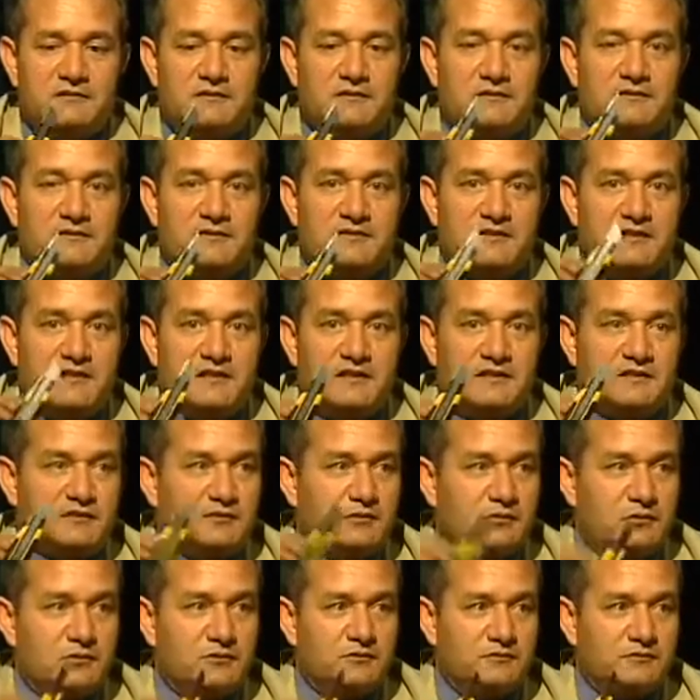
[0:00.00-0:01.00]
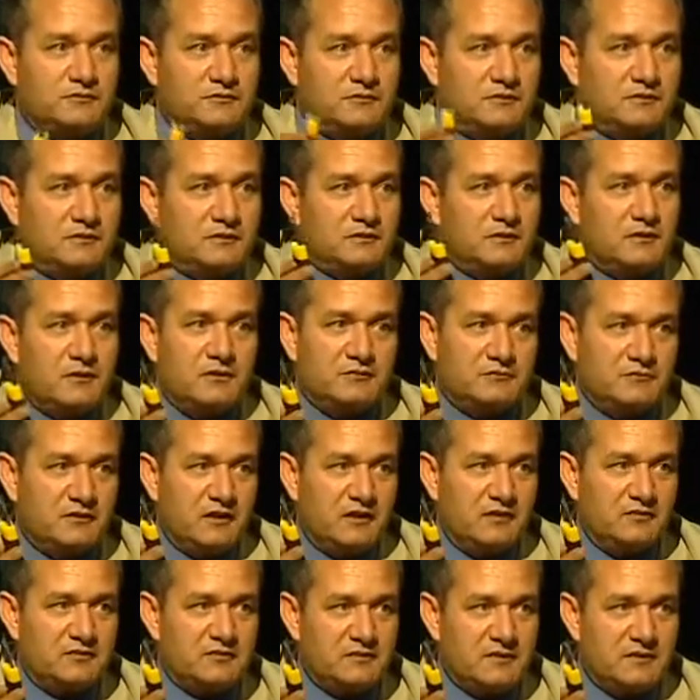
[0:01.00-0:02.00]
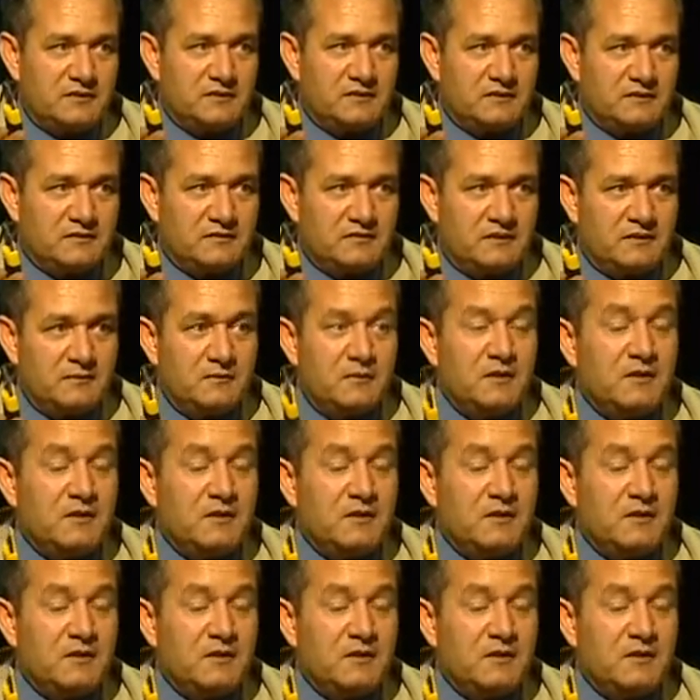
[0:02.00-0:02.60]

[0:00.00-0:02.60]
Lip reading: this kind of knives at that time,